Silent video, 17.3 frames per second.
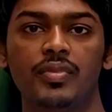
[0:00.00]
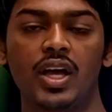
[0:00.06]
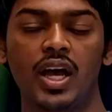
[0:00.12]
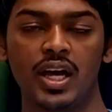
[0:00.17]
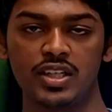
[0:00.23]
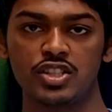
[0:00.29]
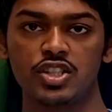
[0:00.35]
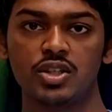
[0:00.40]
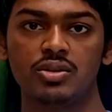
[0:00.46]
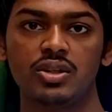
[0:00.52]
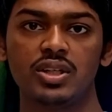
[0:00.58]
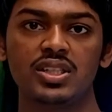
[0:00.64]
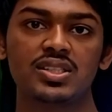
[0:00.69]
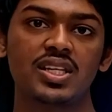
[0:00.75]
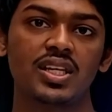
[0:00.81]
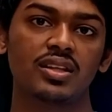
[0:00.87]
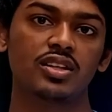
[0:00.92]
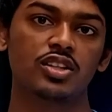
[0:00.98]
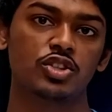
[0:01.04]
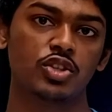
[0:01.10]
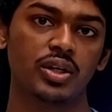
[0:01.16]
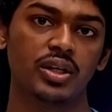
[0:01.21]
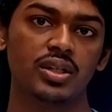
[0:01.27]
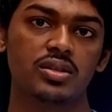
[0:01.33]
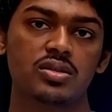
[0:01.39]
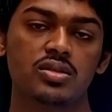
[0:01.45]
I generally take the
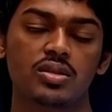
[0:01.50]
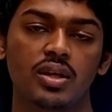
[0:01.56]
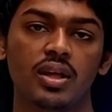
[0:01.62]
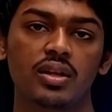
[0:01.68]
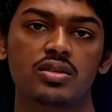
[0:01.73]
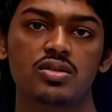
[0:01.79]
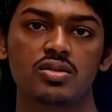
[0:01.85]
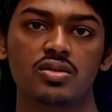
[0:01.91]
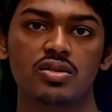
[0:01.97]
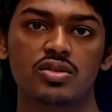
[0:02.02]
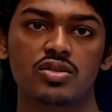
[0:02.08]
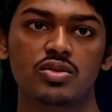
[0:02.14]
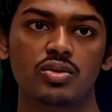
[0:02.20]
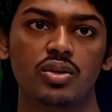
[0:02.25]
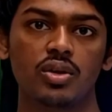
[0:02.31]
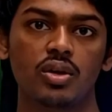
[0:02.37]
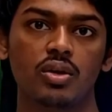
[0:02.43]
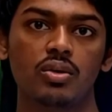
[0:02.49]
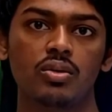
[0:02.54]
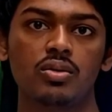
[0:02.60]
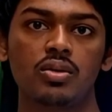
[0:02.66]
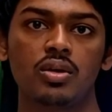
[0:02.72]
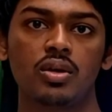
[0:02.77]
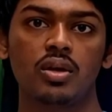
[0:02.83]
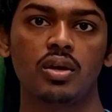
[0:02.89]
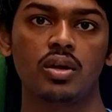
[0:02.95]
train to get to the studio
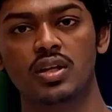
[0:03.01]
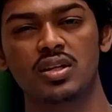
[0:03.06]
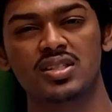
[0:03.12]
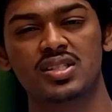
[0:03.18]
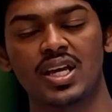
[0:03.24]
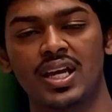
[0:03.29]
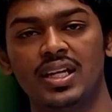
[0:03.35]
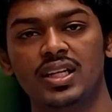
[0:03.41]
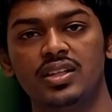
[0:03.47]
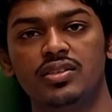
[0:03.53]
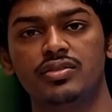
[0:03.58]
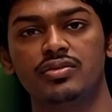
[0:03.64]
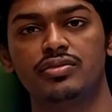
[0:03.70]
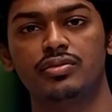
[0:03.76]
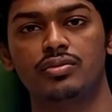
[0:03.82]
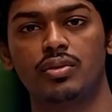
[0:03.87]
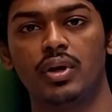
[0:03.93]
because I live